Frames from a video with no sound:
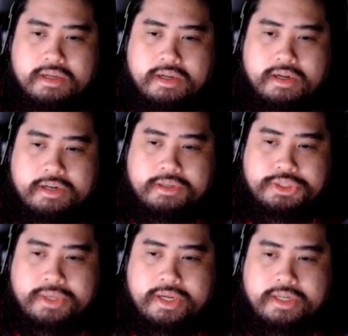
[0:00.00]
And her
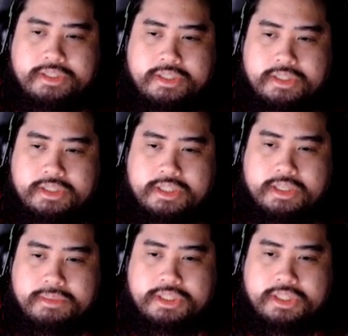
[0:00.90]
strategy
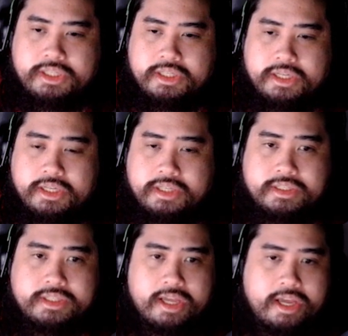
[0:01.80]
seems she
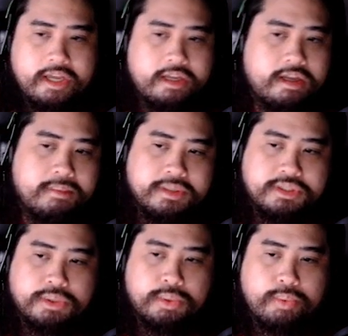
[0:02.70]
is a
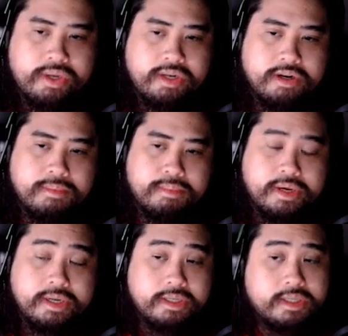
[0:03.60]
betweener,
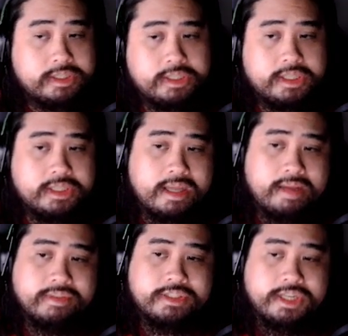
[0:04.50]
but she does
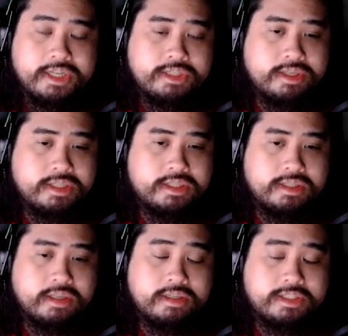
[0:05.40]
have a chaser at
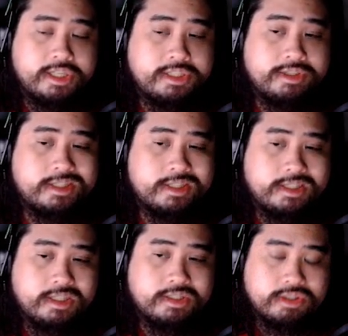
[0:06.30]

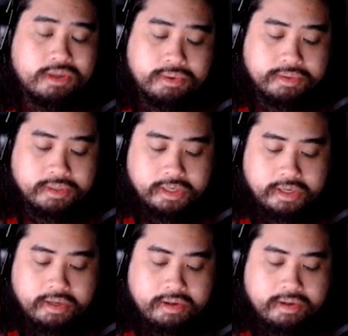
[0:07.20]
C, so
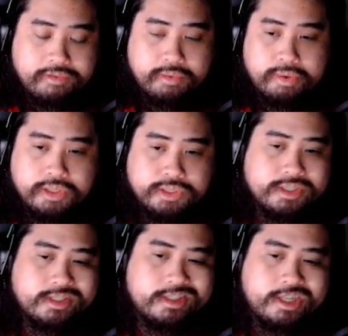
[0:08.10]
if you want to use her
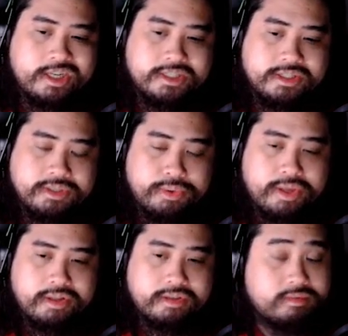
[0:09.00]
as a chaser, you
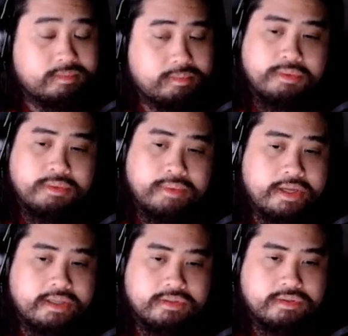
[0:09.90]

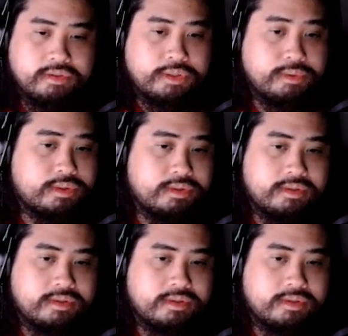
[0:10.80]
may choose to